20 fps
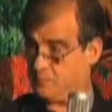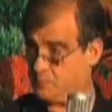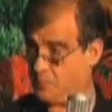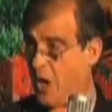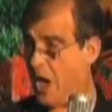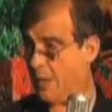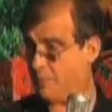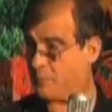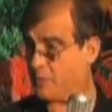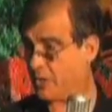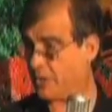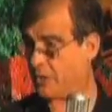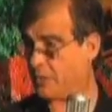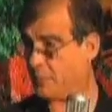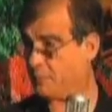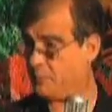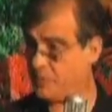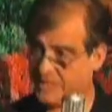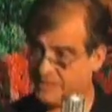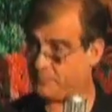
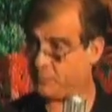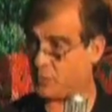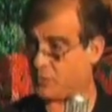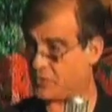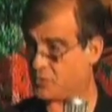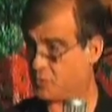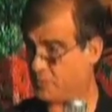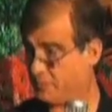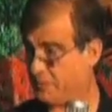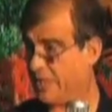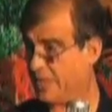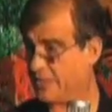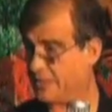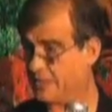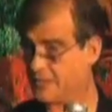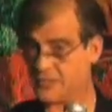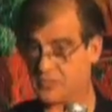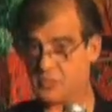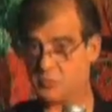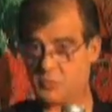popular people's
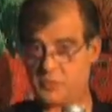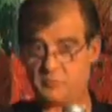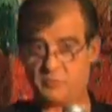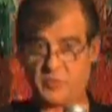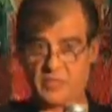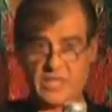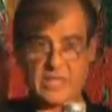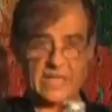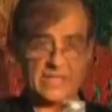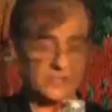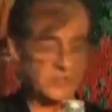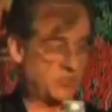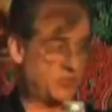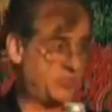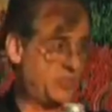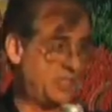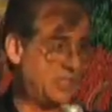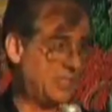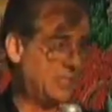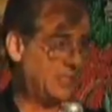rebellions that we began to
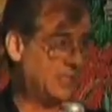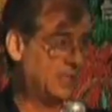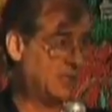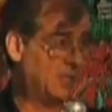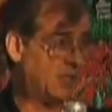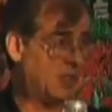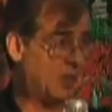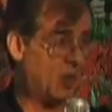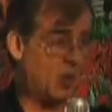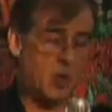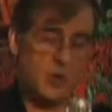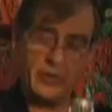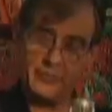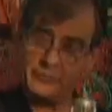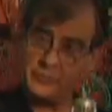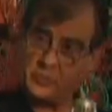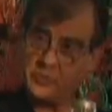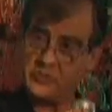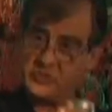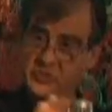see all
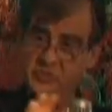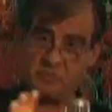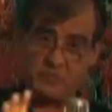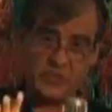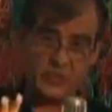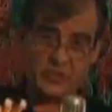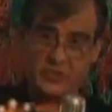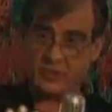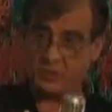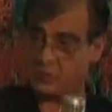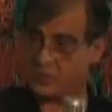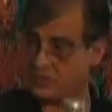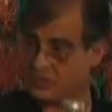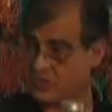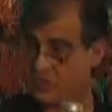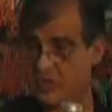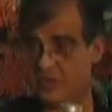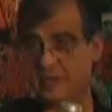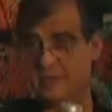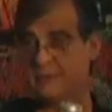through this period. We
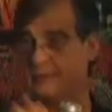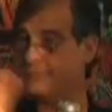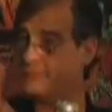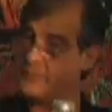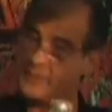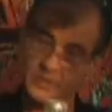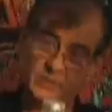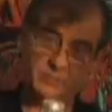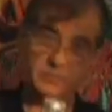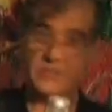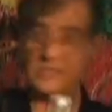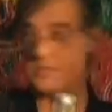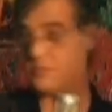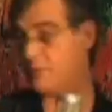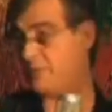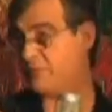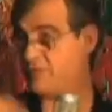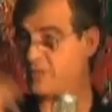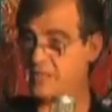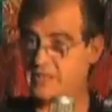saw it in the Philippines.
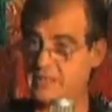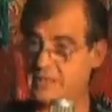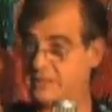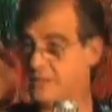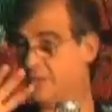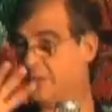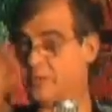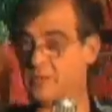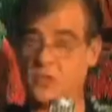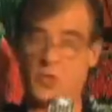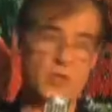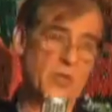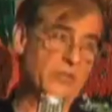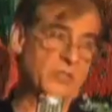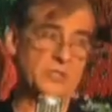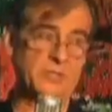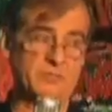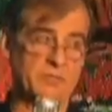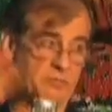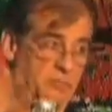We've seen it, all
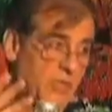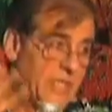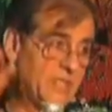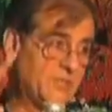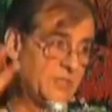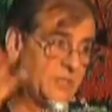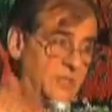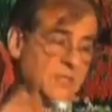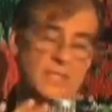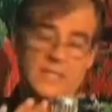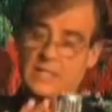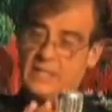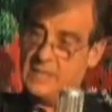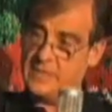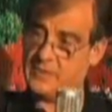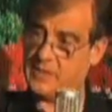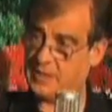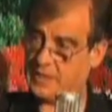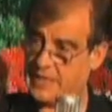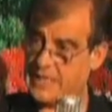these different places
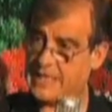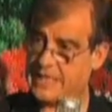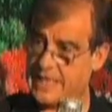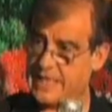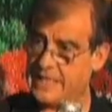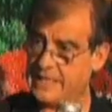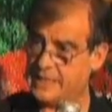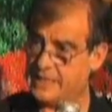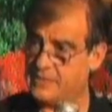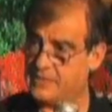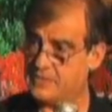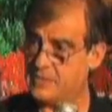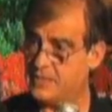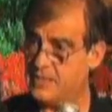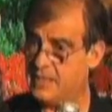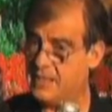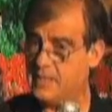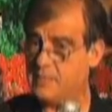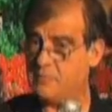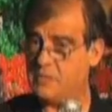in the late 80s,
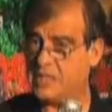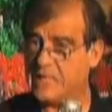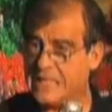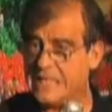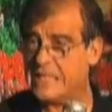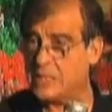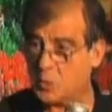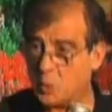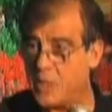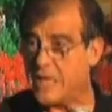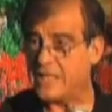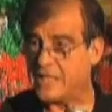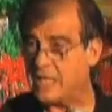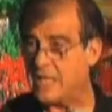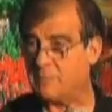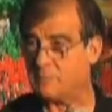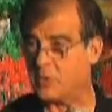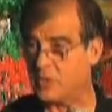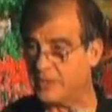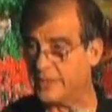beginning to wake
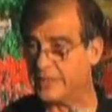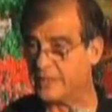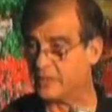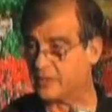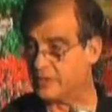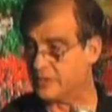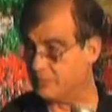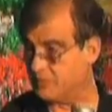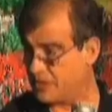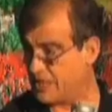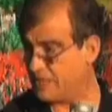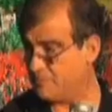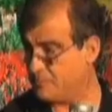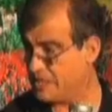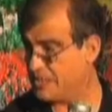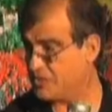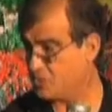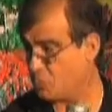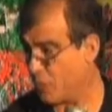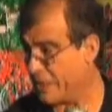up politically, but that
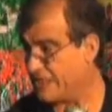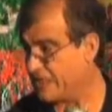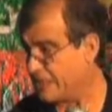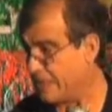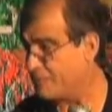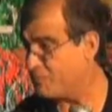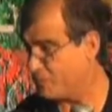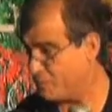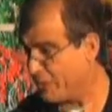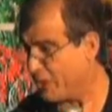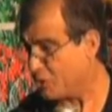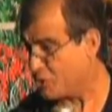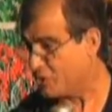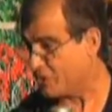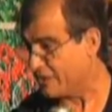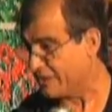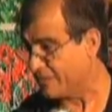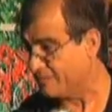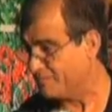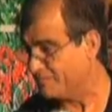means waking up
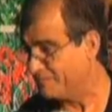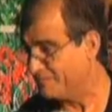spiritually.